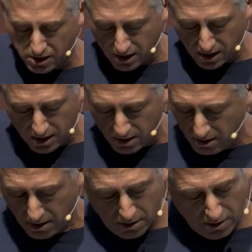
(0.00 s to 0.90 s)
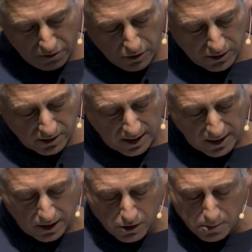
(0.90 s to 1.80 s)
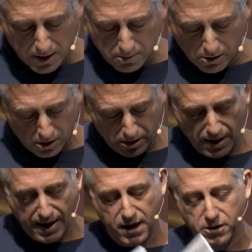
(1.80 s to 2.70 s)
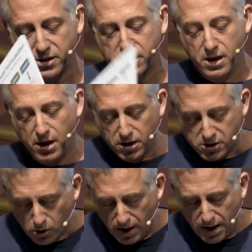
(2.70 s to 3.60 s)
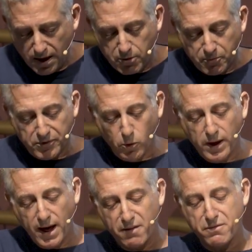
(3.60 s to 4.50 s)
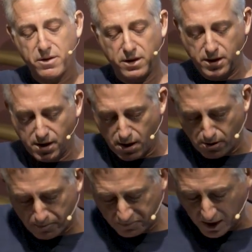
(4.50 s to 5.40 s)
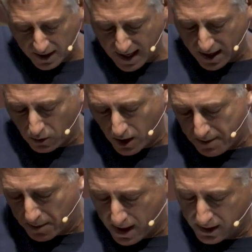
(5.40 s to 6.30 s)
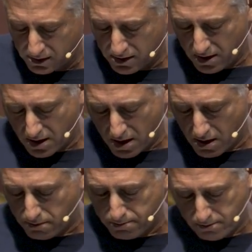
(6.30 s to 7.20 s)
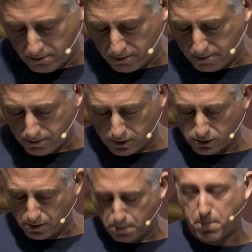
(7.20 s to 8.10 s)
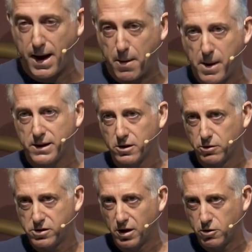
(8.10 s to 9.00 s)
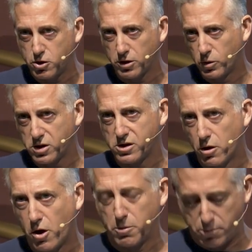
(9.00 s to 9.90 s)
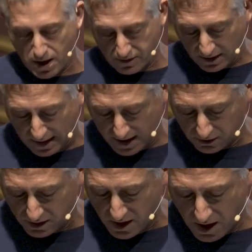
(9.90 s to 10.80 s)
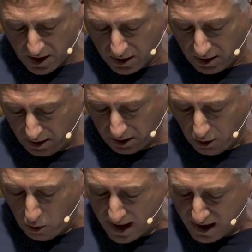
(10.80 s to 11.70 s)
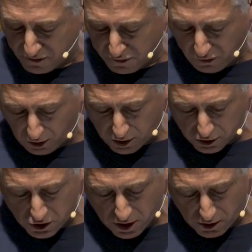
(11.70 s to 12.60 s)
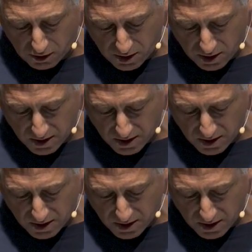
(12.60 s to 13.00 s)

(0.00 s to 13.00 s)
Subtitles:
here for the technical people in the house. So here we have again, coming back to the bare metal solution, which is your own private cloud. You have full control